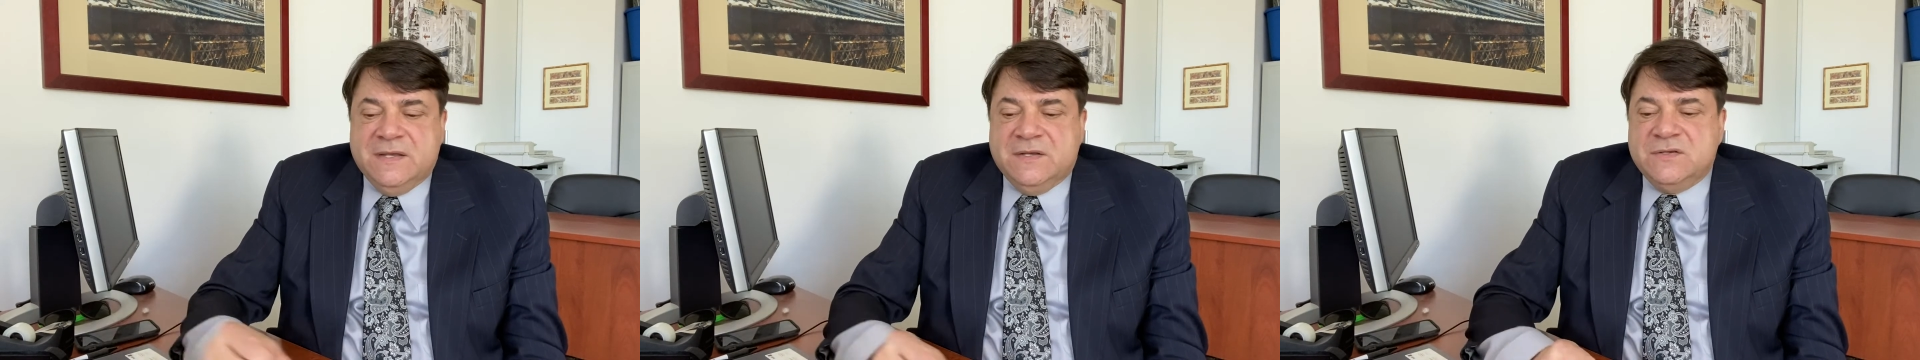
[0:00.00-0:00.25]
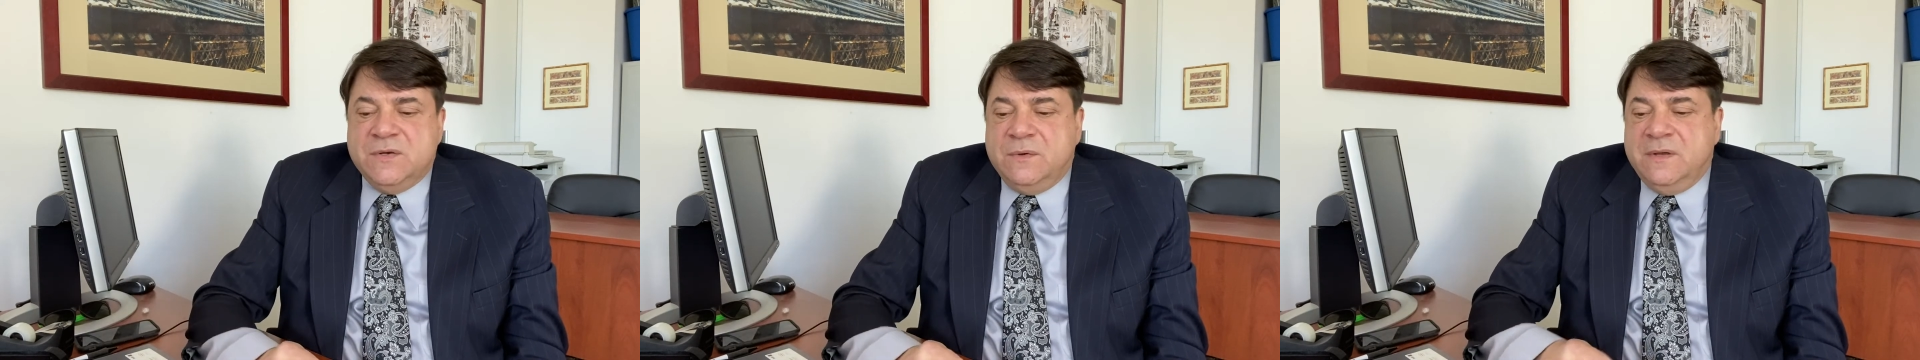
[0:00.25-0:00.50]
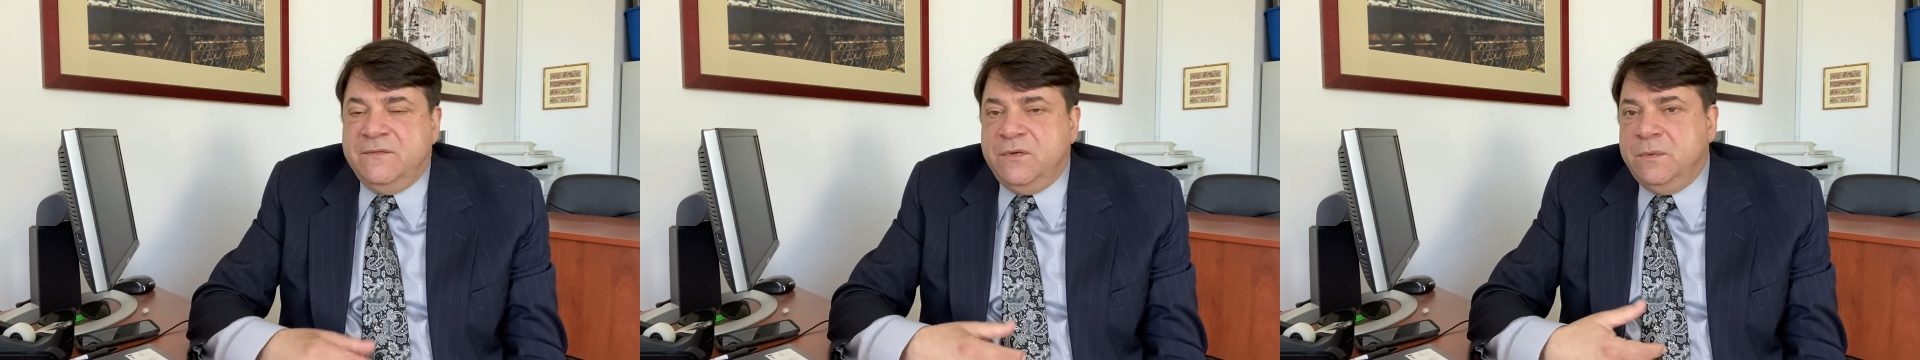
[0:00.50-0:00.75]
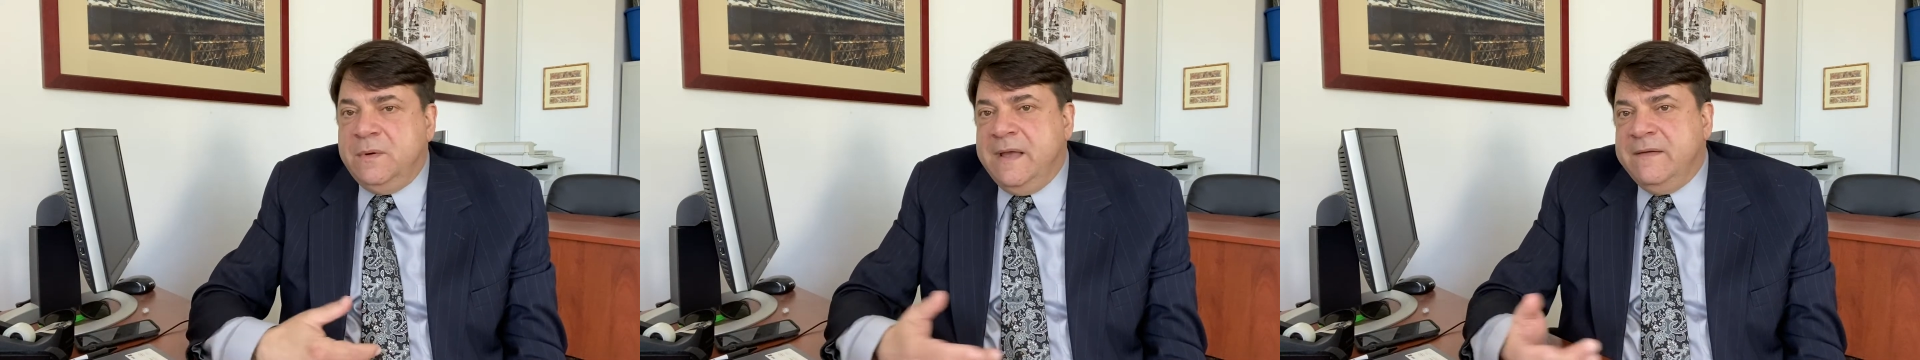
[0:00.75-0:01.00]
So if
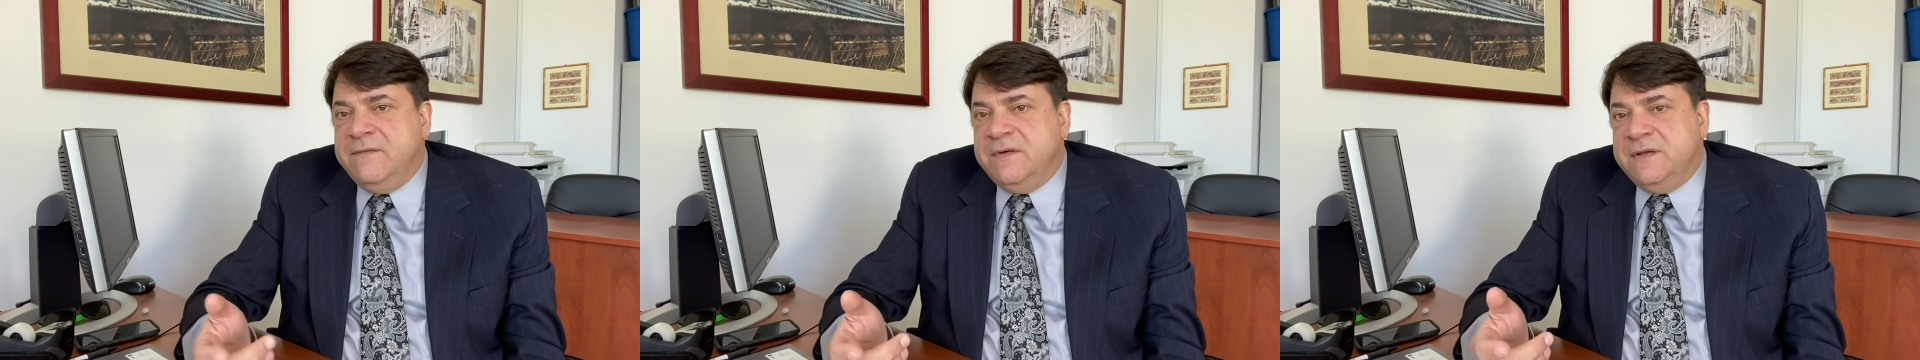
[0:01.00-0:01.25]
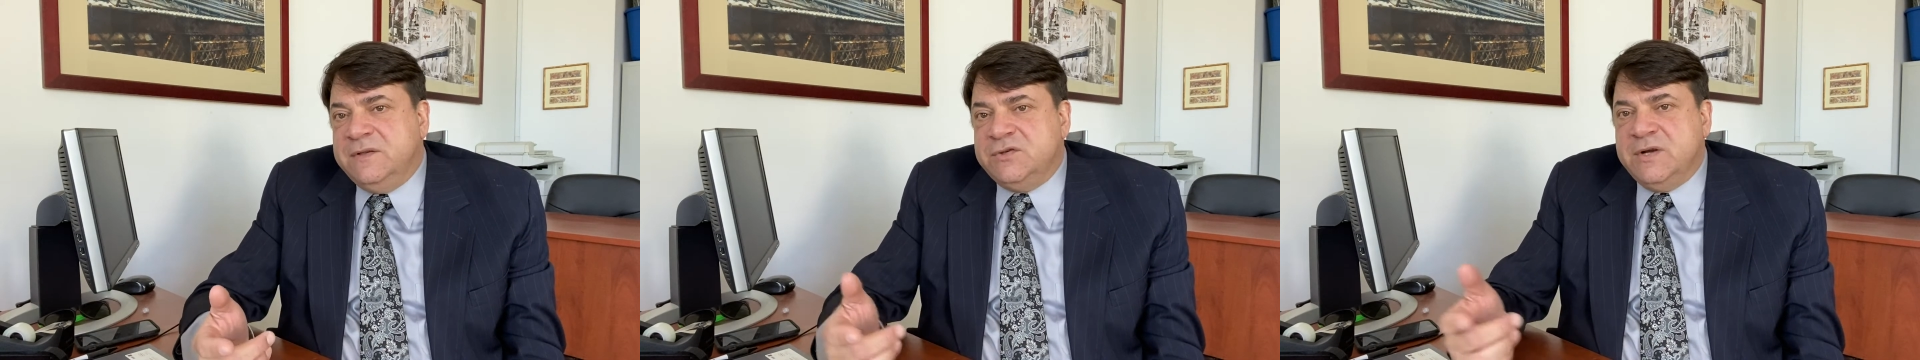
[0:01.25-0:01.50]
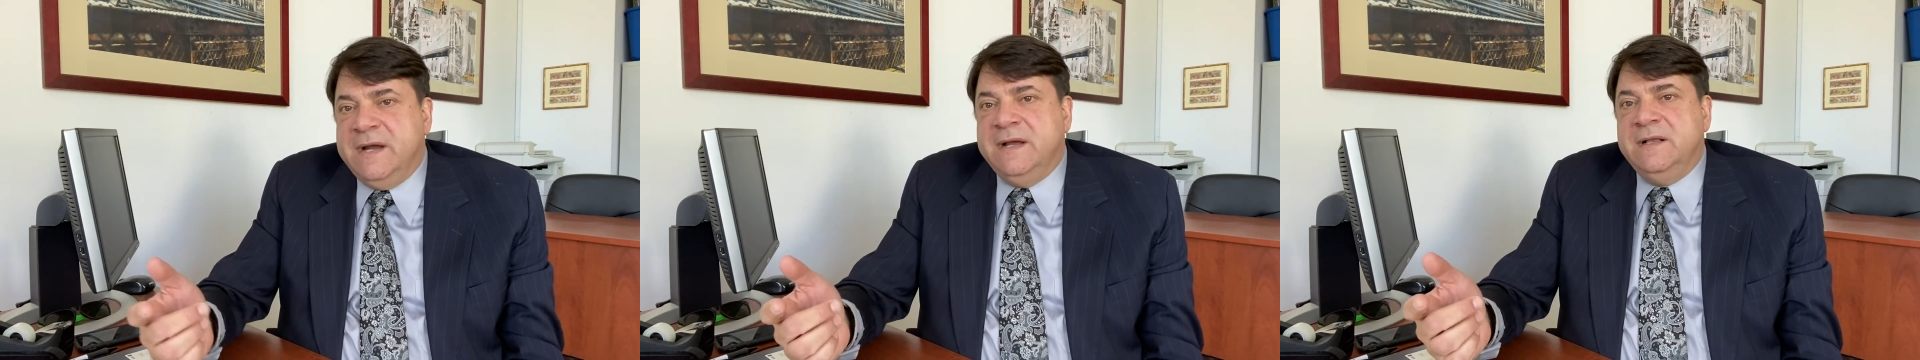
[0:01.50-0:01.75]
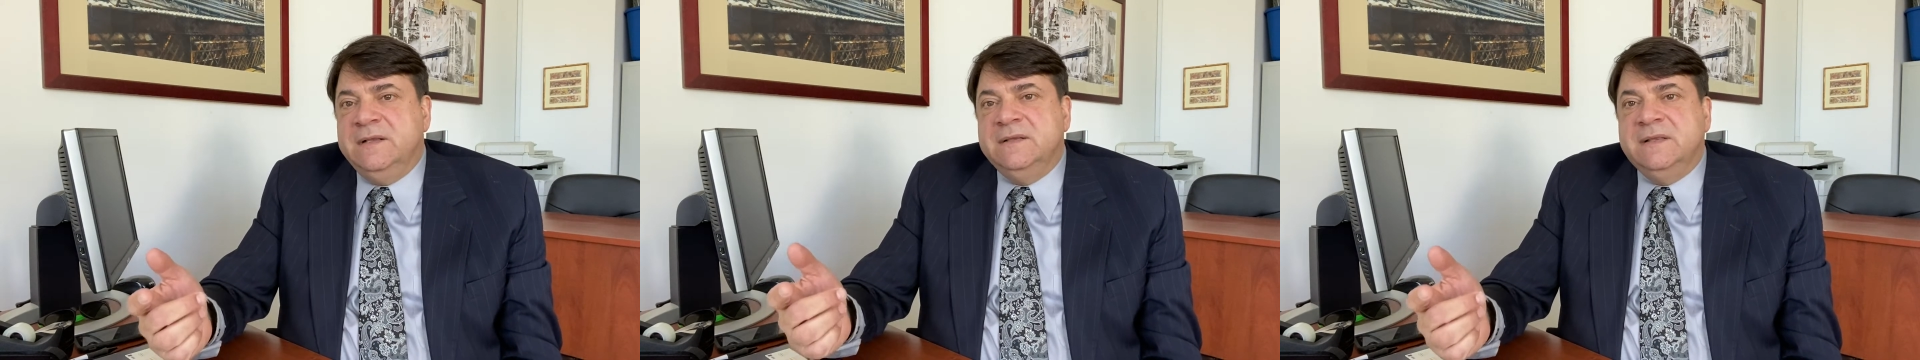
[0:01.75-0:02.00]
you have a
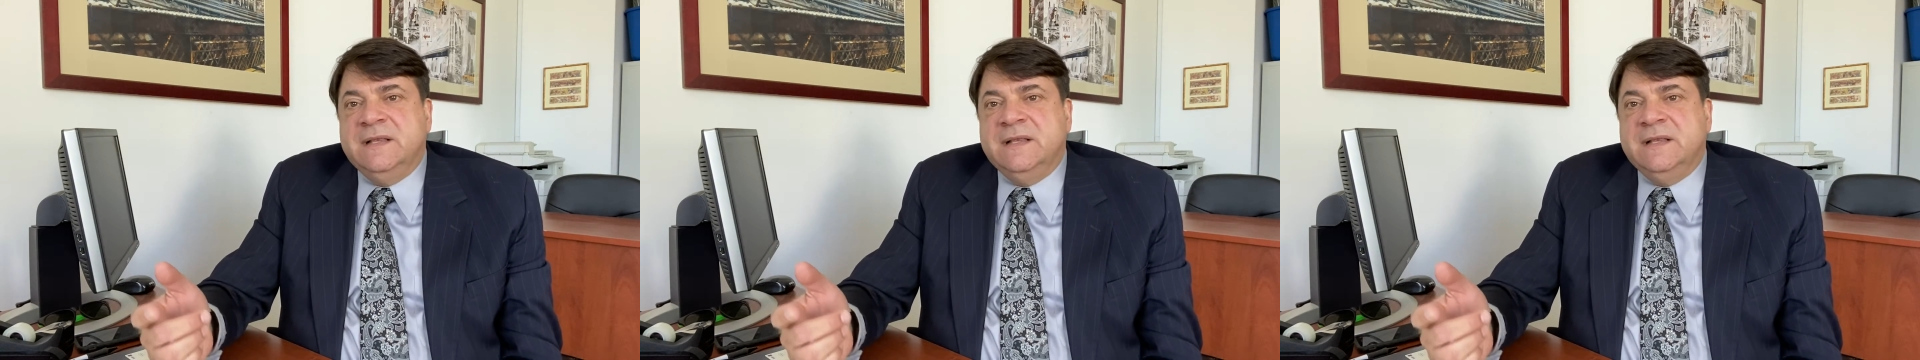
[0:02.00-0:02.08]
child